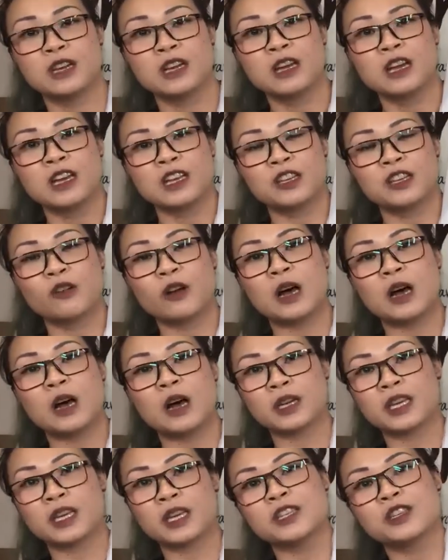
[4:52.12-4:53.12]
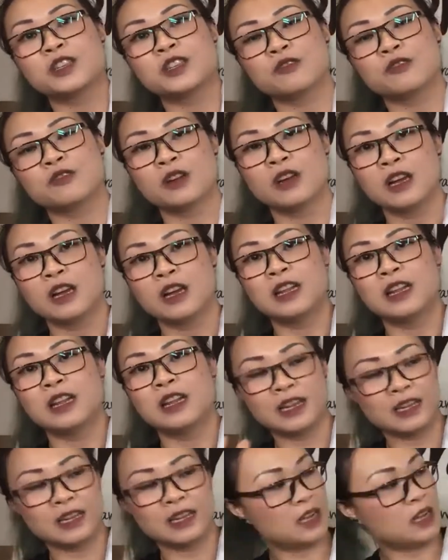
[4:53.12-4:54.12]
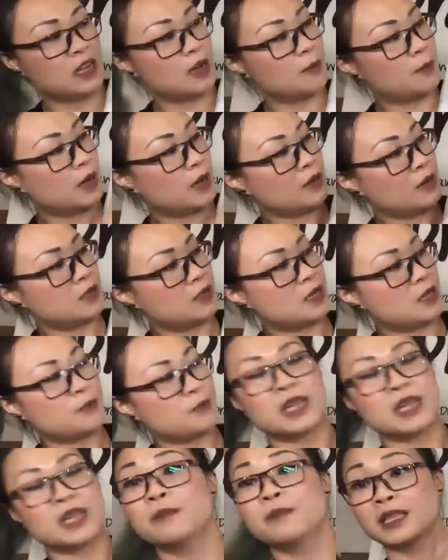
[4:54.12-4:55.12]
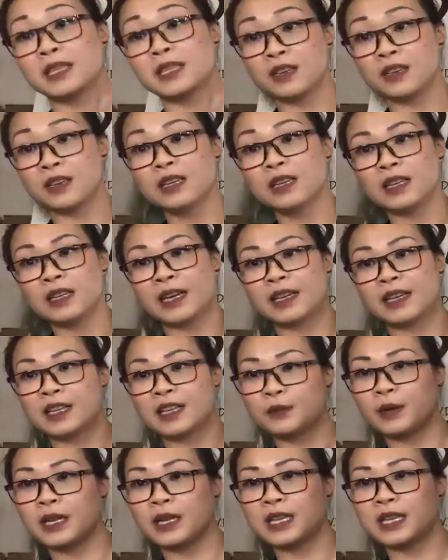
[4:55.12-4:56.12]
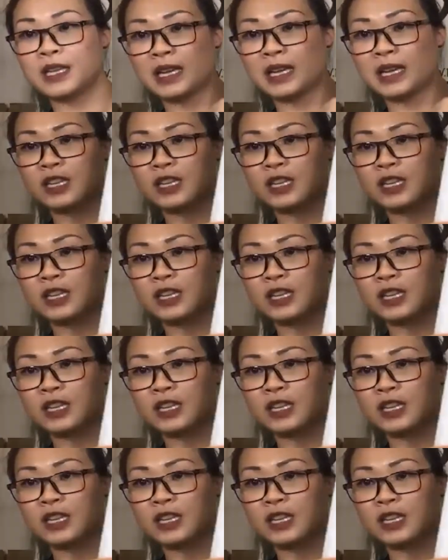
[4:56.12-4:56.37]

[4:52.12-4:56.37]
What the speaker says: know, help your kids to learn about something in particular. Like this one is actually